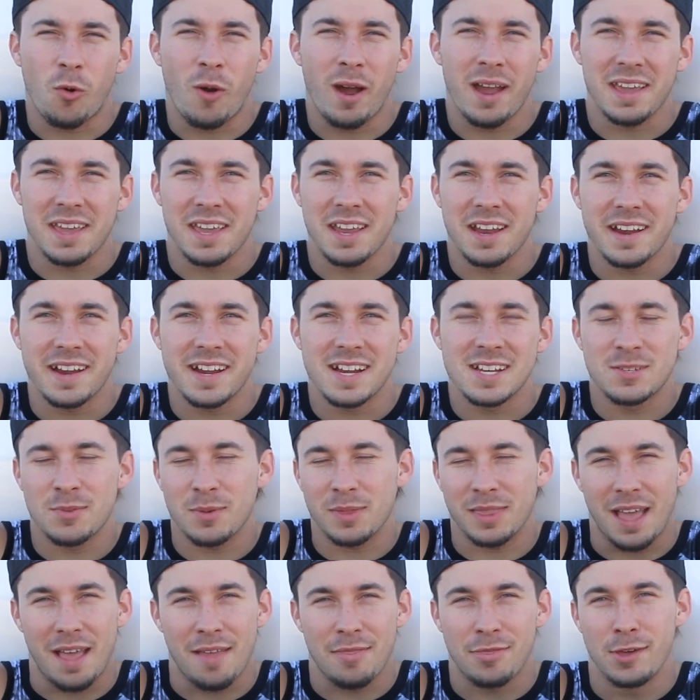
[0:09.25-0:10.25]
quite curious
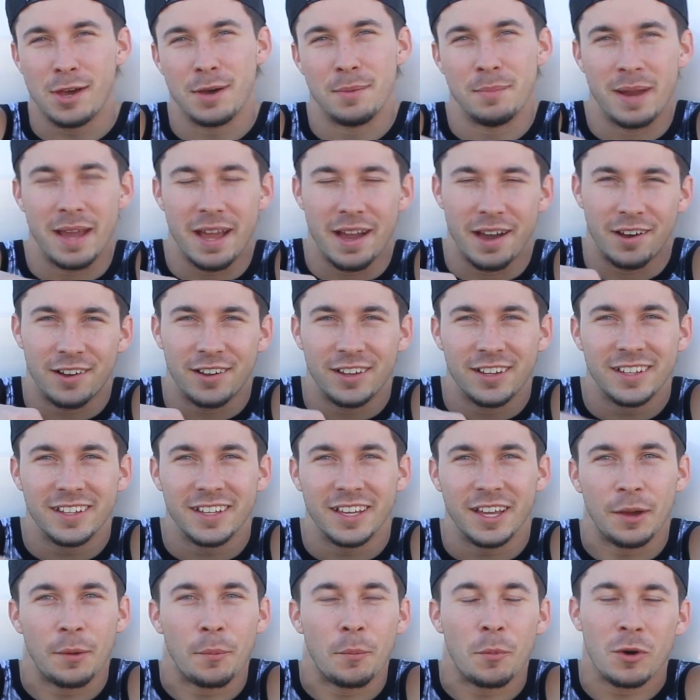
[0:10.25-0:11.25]
with that thumbnail
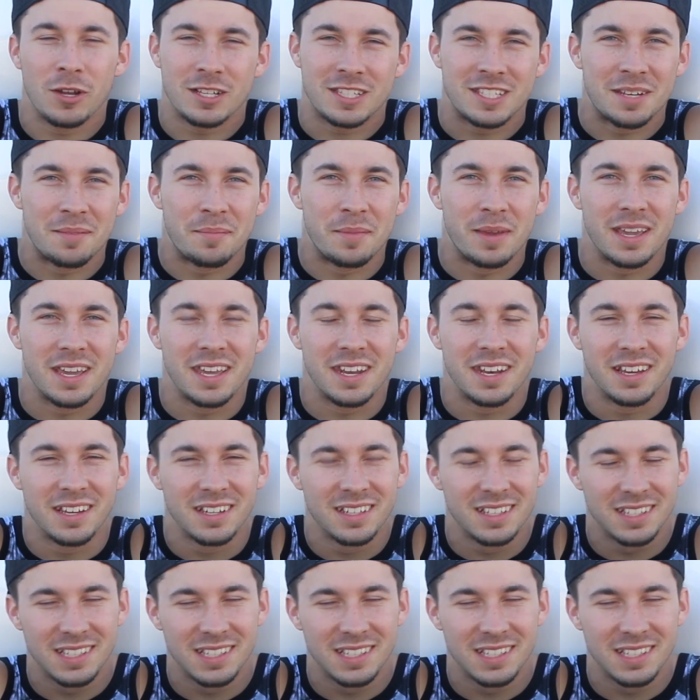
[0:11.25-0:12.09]
and what's it mean.